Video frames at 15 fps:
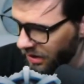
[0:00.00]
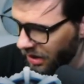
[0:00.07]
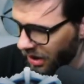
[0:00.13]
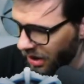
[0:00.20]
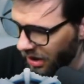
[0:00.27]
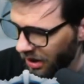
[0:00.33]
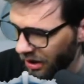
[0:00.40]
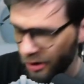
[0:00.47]
Uh,
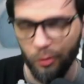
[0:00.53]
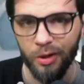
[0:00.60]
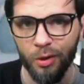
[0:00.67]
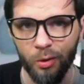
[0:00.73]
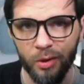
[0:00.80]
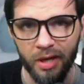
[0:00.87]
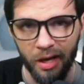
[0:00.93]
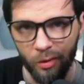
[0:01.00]
are we
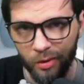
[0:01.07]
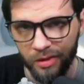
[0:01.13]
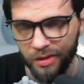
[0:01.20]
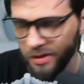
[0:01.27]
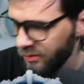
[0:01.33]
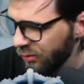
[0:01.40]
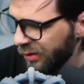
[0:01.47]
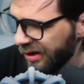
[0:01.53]
okay with
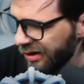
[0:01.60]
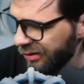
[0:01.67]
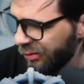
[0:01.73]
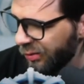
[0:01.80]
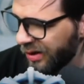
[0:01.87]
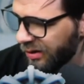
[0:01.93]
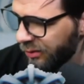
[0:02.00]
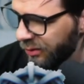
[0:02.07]
it? Where
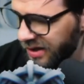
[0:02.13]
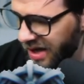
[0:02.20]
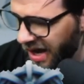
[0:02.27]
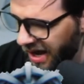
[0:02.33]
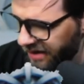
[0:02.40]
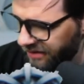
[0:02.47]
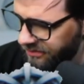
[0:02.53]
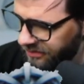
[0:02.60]
where are we
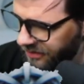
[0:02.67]
at?